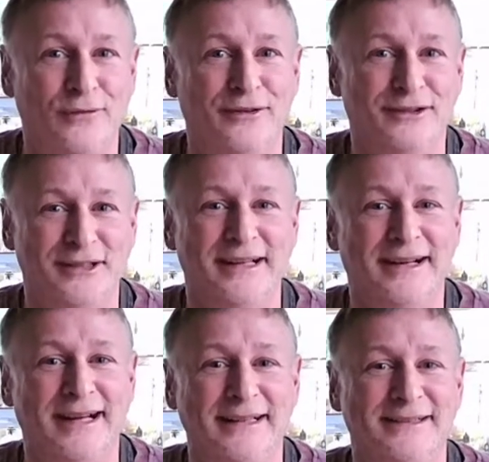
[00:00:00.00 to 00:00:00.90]
Obviously,
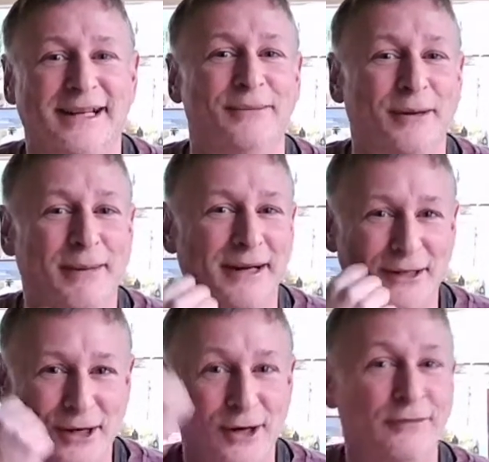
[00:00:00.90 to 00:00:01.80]
I had to take my
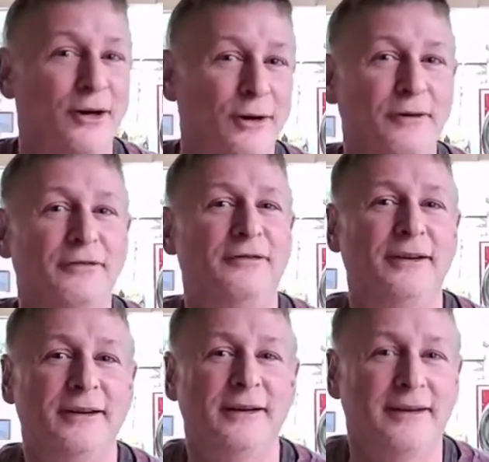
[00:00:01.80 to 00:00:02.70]
balaclava off
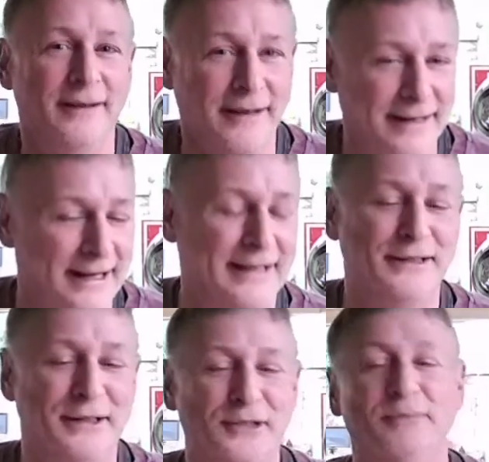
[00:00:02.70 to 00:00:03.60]
and
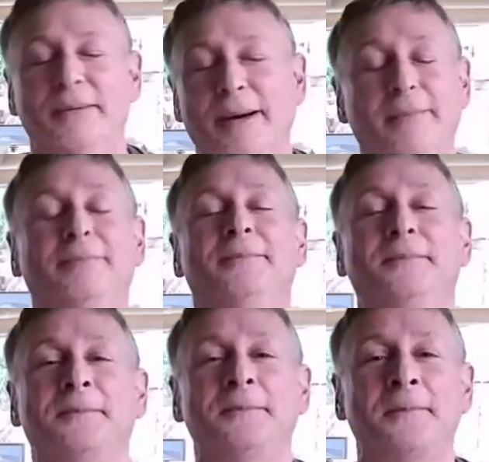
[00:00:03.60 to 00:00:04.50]
hand it to my mum.
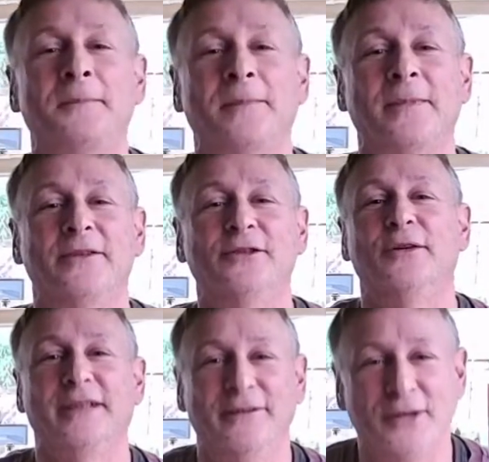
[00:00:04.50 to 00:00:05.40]

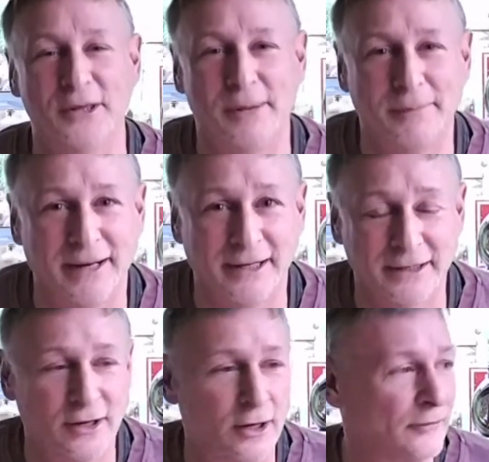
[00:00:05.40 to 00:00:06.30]
So I've given her my
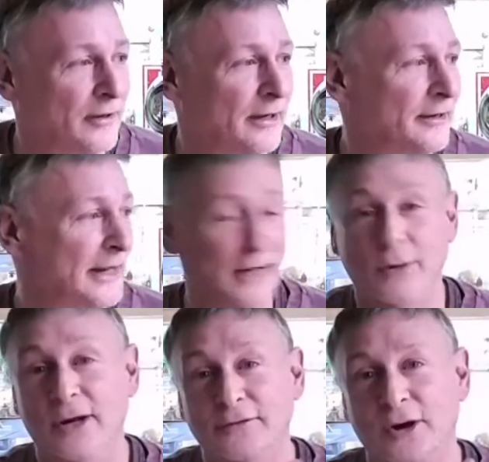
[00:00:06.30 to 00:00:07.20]
balaclava, and
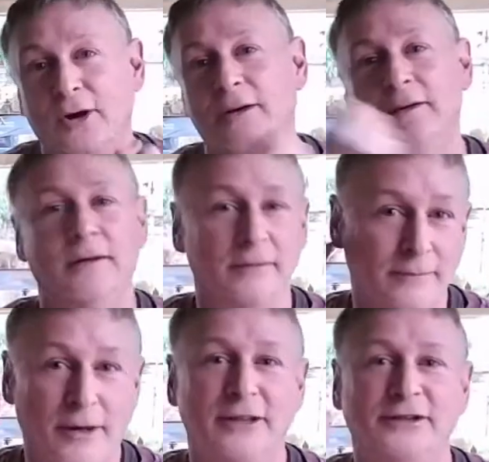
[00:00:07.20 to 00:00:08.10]
now I've got
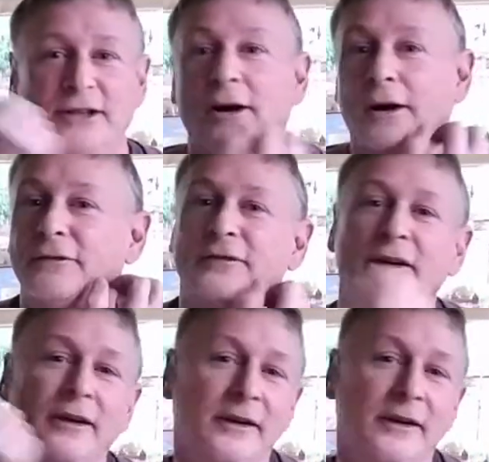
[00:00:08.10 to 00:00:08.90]
my scarf